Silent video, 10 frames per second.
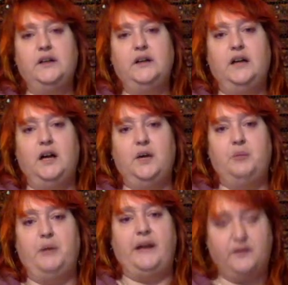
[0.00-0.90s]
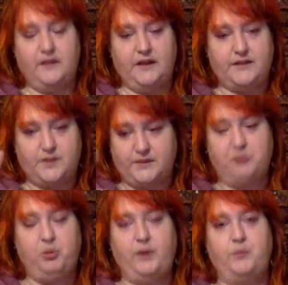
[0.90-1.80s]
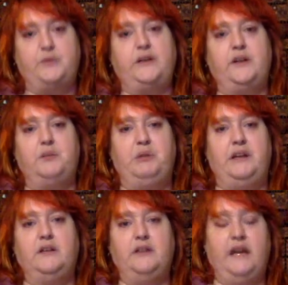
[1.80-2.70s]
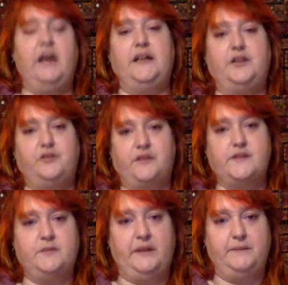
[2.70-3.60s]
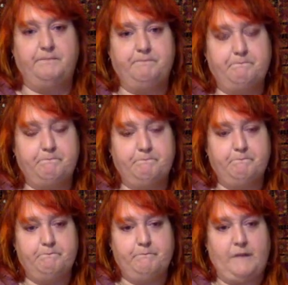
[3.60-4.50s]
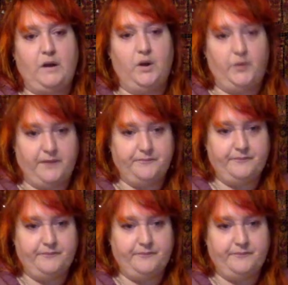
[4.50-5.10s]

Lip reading: And so at some point it was only going to be a hindrance to me. Okay.